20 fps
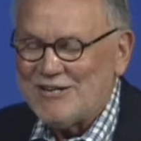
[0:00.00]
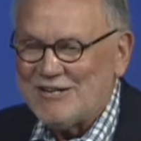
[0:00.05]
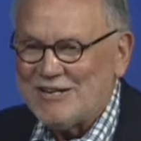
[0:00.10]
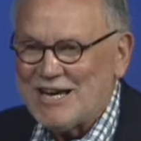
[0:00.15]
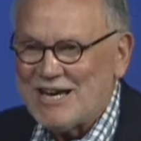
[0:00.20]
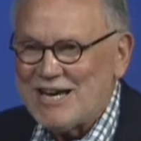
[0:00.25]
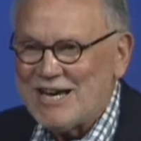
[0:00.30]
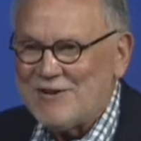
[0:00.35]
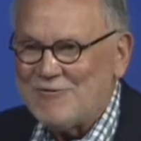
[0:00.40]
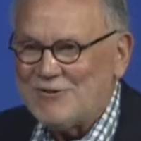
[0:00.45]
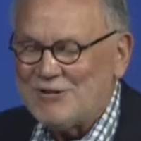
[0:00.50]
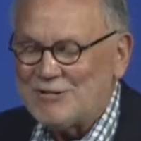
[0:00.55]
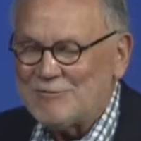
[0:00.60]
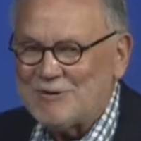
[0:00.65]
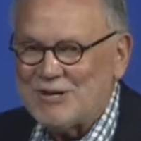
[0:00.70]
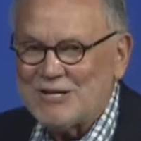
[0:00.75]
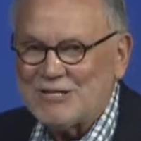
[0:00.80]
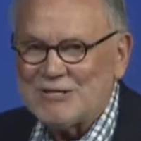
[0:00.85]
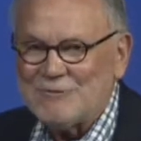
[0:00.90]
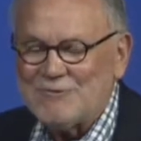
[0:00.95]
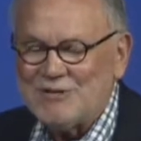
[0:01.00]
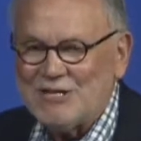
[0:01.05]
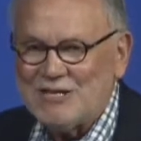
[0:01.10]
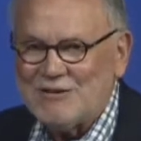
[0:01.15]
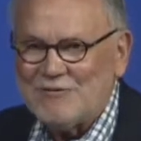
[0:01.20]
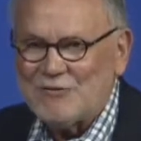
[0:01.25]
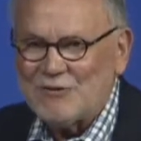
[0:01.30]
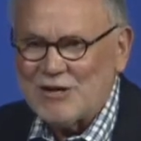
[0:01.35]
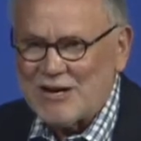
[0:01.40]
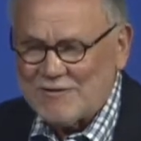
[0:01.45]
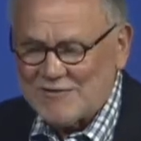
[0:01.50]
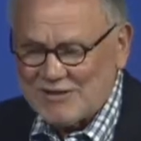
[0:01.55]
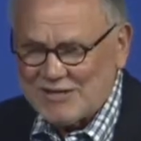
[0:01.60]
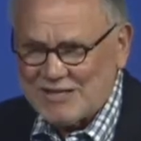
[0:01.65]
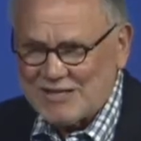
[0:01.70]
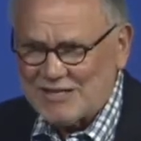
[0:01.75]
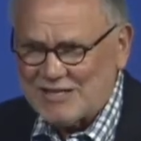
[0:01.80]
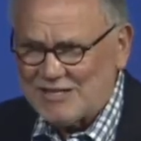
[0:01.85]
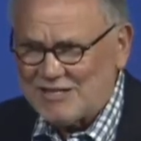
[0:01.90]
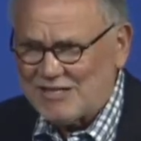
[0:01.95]
And I had responsibility for
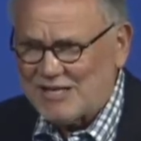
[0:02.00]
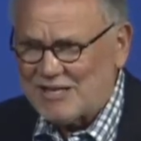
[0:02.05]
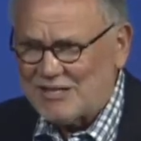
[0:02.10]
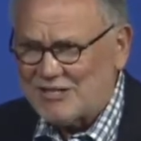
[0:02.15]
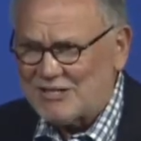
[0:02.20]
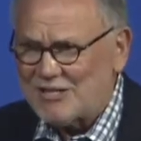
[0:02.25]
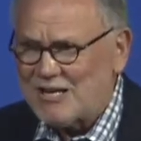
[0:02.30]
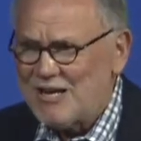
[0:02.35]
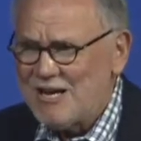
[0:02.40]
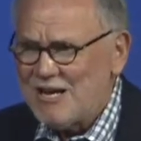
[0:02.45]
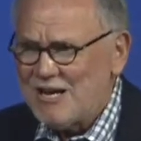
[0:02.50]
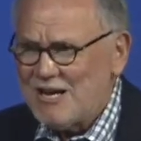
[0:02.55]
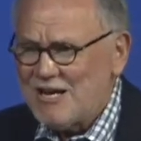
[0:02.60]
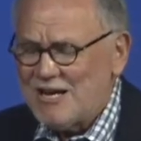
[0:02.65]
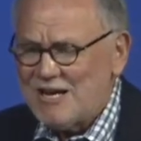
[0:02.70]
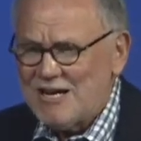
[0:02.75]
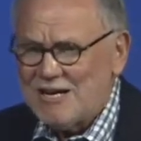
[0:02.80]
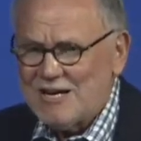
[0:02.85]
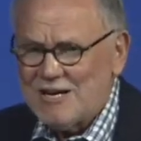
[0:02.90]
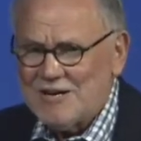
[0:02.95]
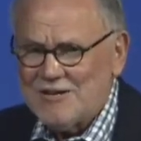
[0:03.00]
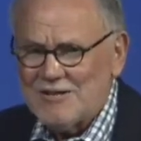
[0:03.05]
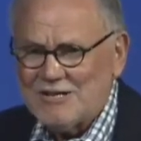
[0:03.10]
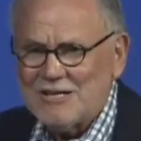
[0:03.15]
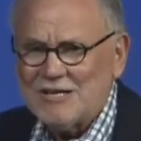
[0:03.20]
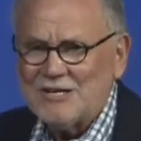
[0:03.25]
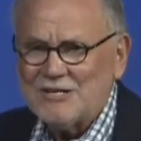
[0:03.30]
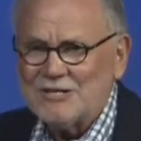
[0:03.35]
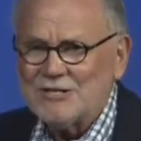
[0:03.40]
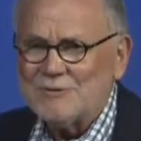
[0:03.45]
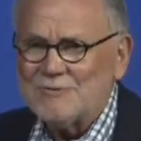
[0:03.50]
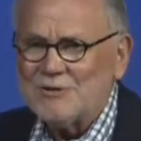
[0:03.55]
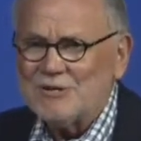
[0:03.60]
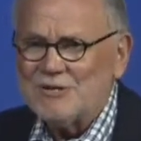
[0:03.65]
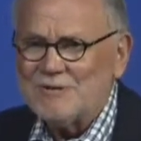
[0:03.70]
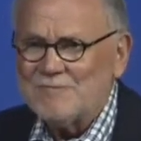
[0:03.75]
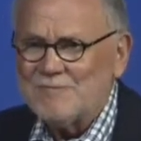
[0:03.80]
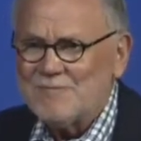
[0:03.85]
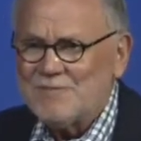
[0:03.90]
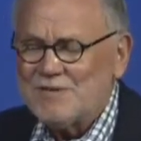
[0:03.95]
everything that touched the customer,
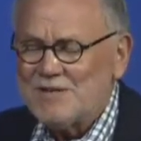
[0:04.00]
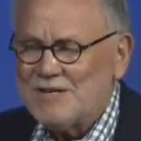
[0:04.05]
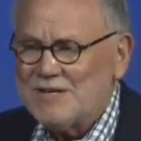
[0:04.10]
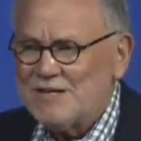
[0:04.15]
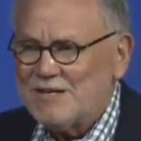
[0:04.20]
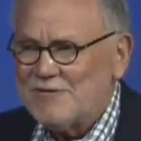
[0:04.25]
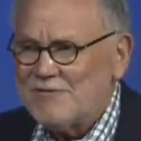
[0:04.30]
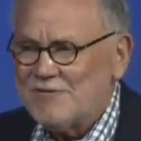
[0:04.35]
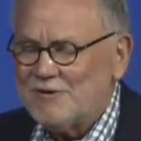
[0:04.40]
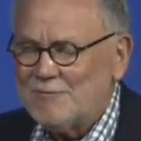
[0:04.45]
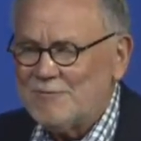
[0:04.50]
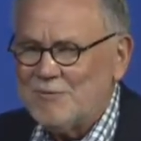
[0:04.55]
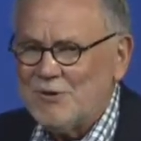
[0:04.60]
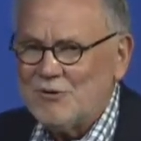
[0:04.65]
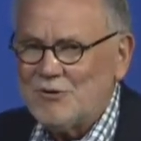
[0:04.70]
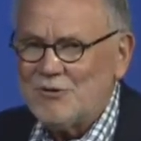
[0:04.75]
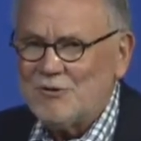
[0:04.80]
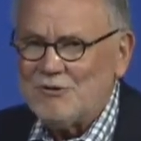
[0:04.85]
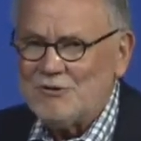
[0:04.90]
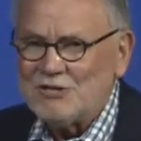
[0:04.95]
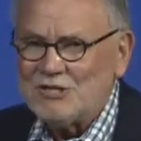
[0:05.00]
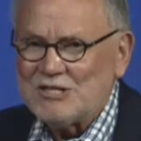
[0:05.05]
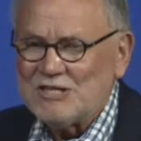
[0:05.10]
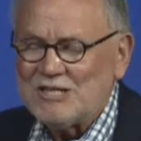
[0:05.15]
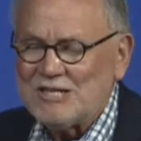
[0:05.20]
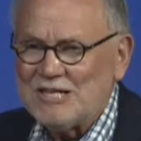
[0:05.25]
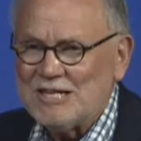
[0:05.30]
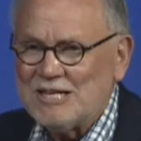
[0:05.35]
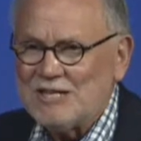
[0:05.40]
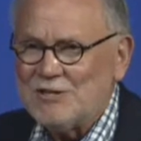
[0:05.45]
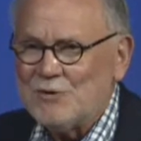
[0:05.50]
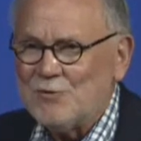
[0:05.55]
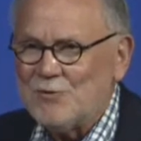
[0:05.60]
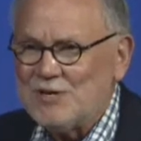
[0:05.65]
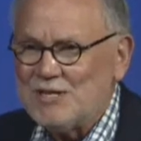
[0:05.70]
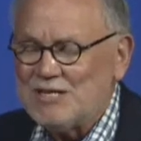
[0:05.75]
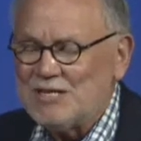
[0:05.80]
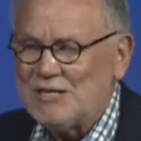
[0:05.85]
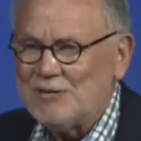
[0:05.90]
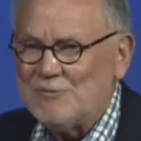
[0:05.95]
from both wholesale and the
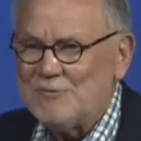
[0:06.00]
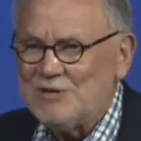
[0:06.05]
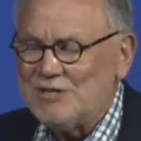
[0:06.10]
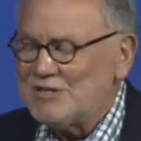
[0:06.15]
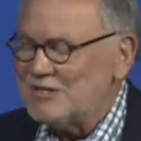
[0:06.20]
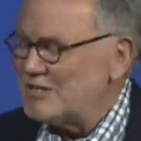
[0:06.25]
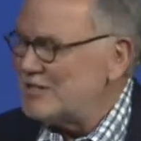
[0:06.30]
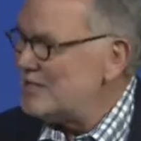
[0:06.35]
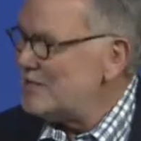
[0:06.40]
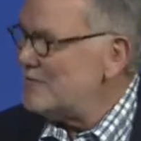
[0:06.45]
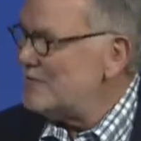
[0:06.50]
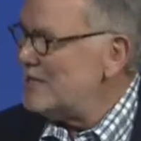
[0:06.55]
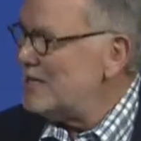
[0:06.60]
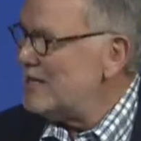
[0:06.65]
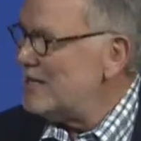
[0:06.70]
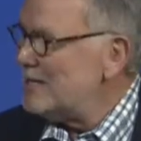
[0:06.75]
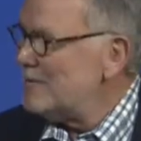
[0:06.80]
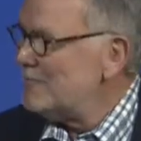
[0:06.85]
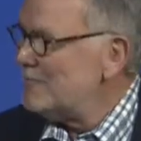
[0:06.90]
retail business that we had.